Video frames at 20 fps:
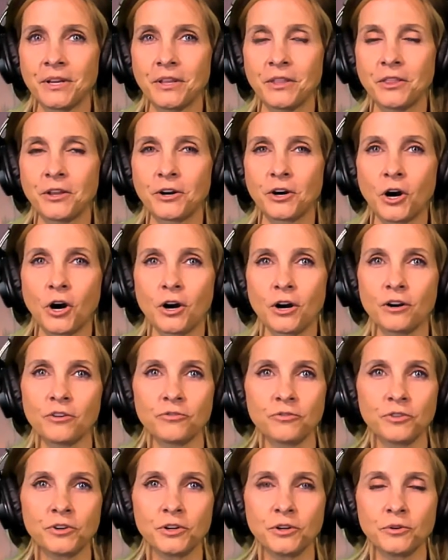there are a
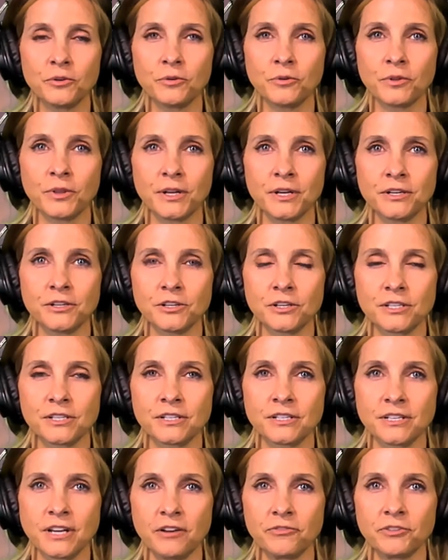few that
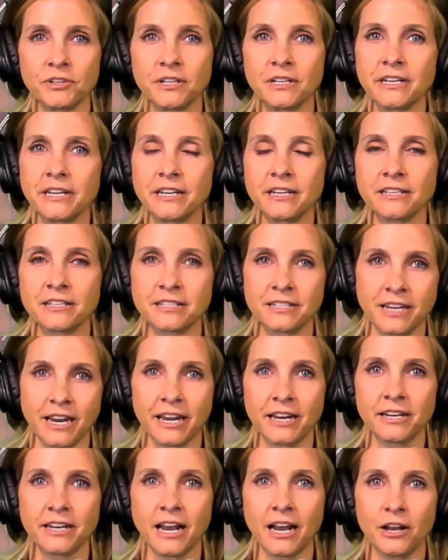just definitely
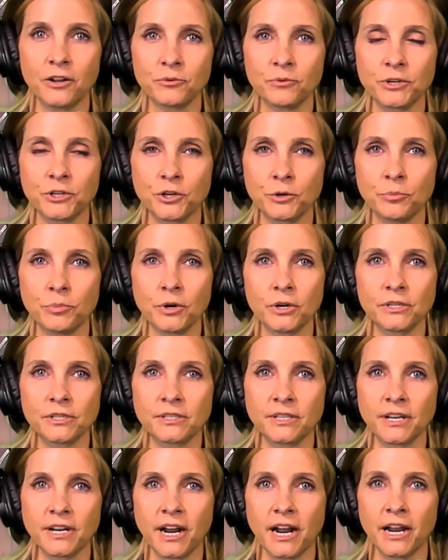stand out, which are books
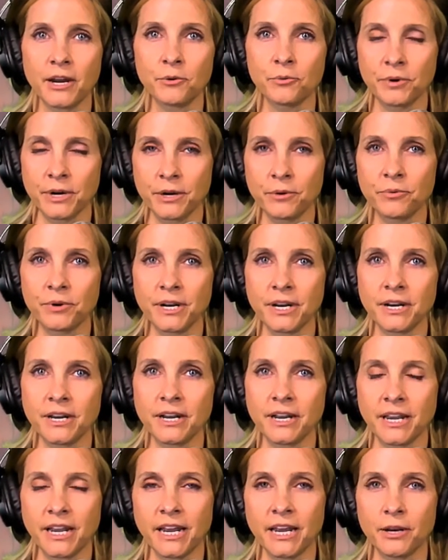that I reread
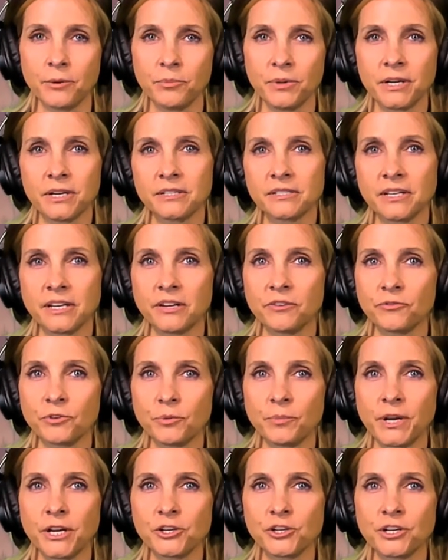again because the
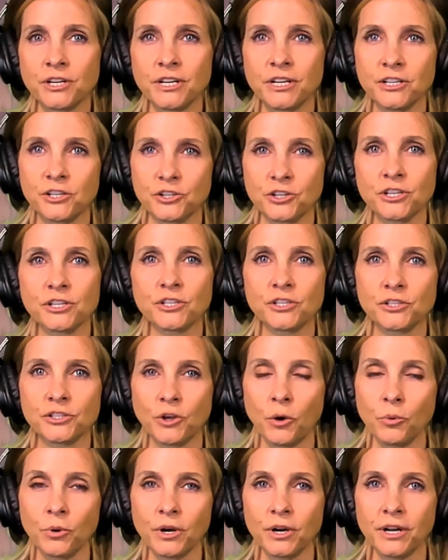information is just
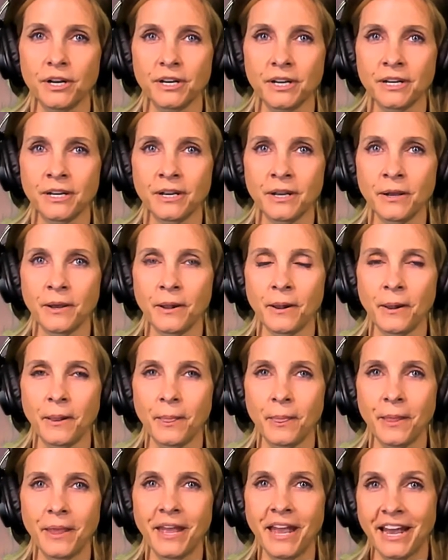so good.
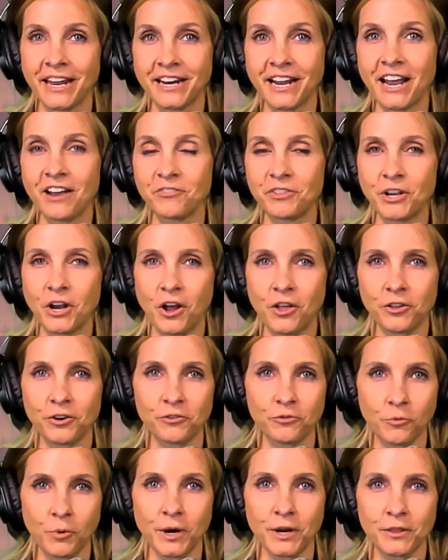And I have the author
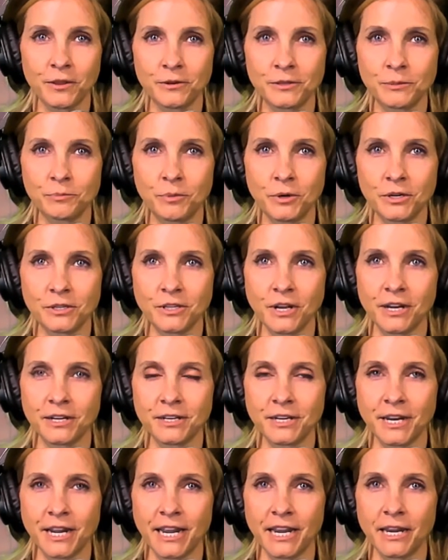of one of those books on
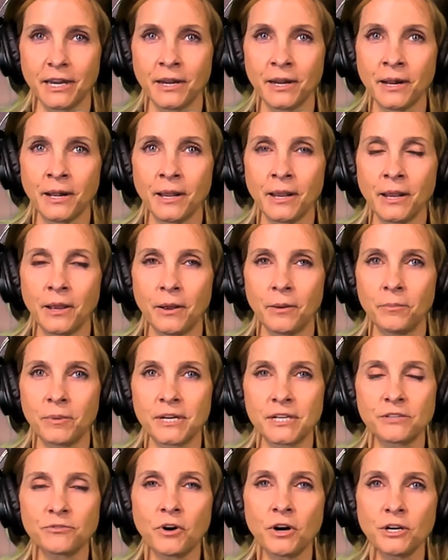today. But
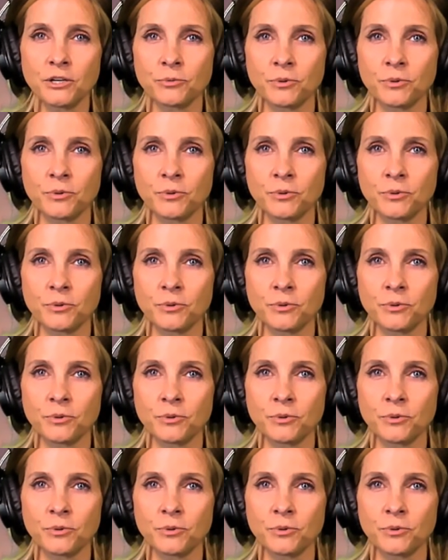as far as